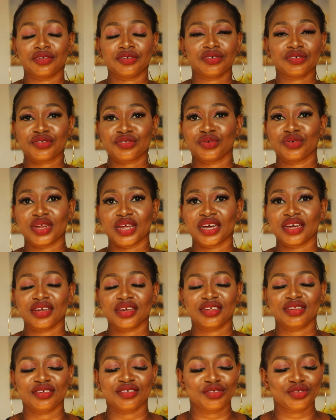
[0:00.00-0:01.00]
just know that
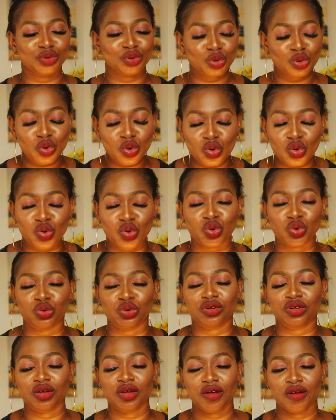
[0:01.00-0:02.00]
it is not
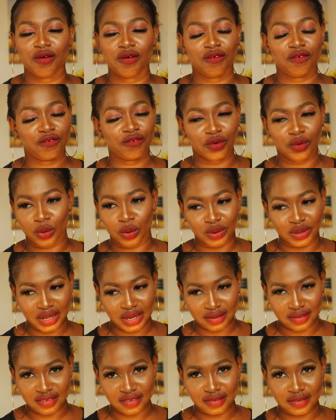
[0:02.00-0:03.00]
good for
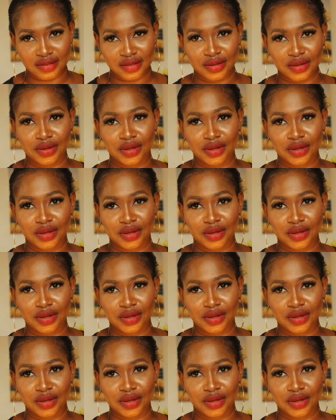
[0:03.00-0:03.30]
others,